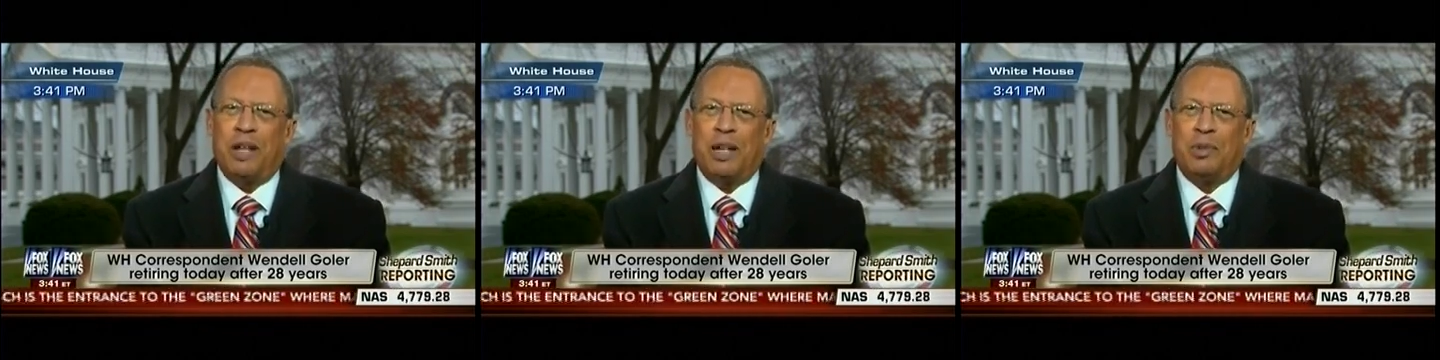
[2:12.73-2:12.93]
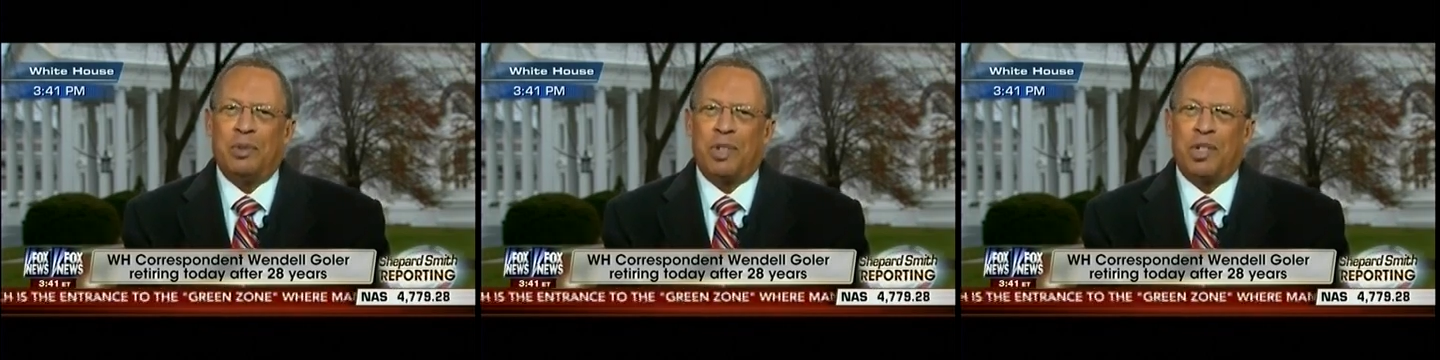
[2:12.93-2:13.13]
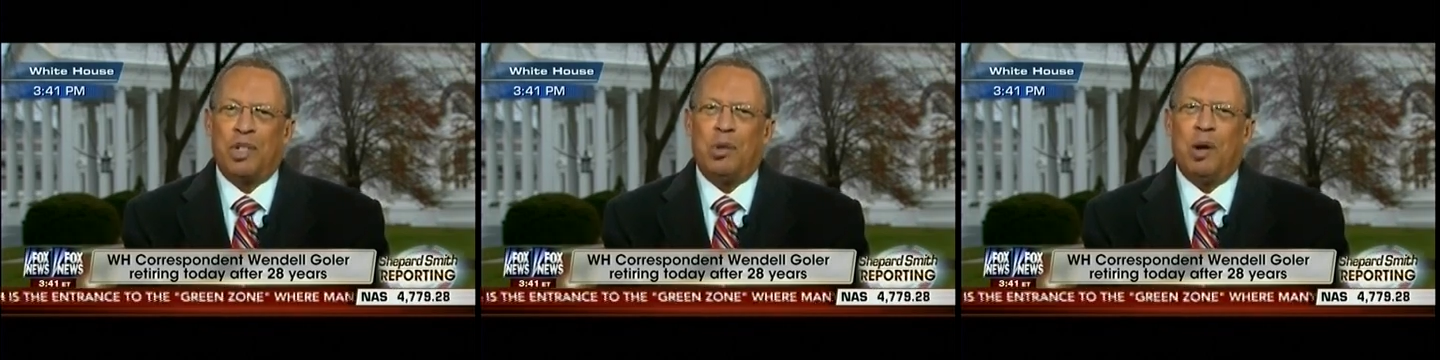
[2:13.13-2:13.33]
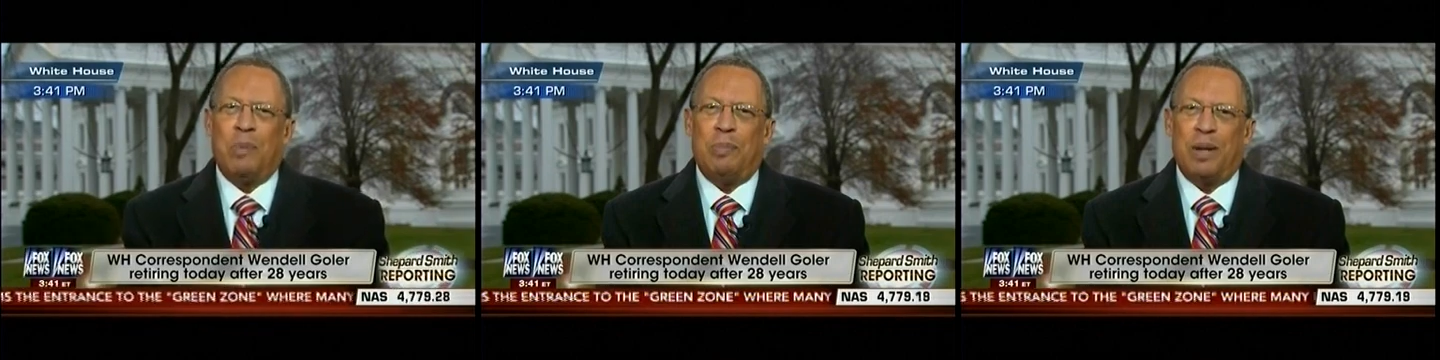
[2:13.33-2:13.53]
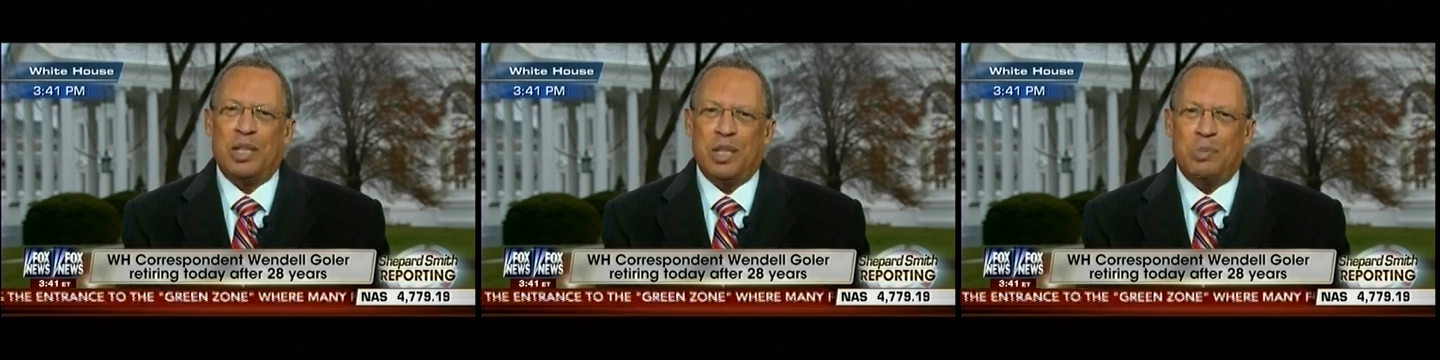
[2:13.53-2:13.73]
I don't show
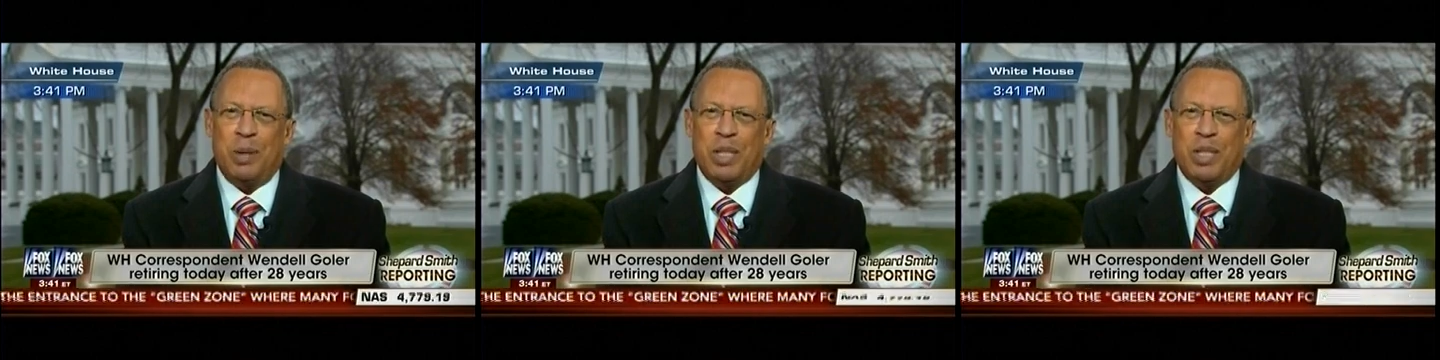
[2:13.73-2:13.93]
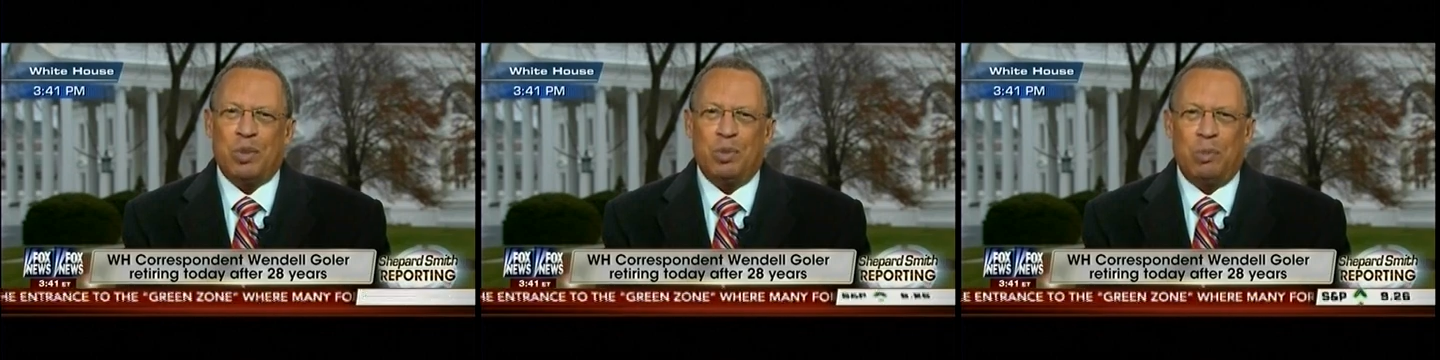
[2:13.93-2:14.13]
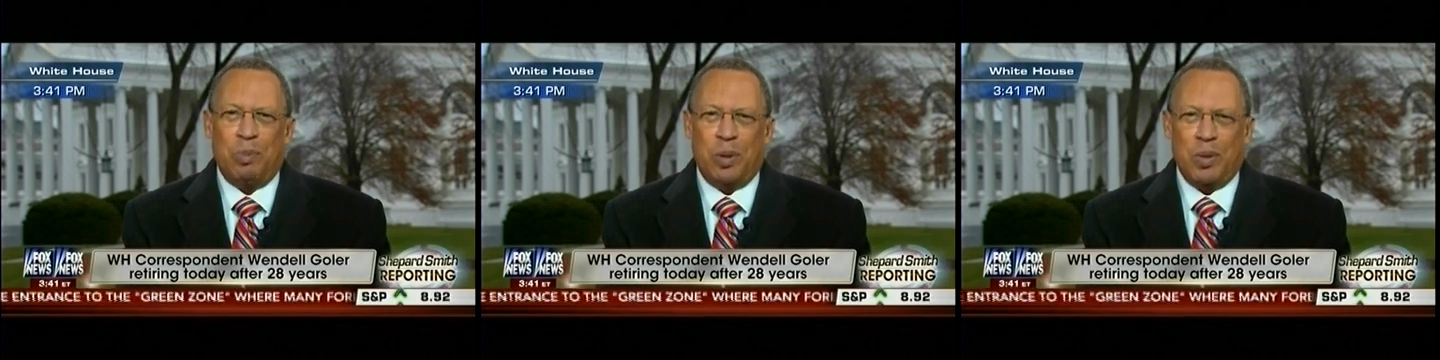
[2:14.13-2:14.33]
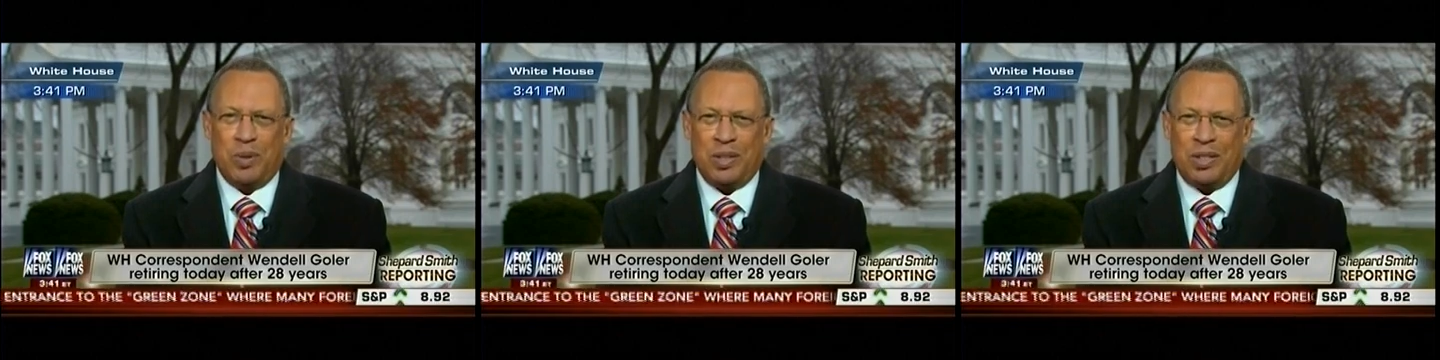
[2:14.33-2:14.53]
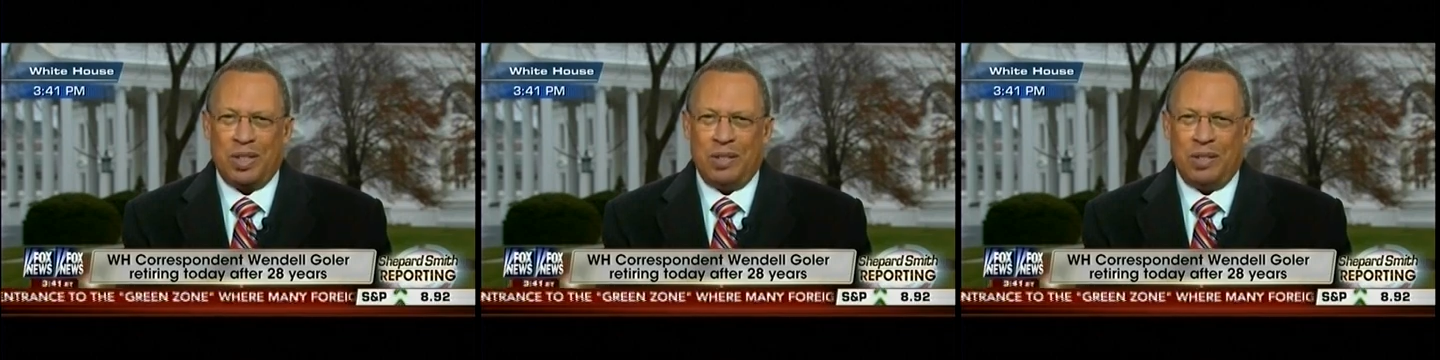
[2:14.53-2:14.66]
up on special report this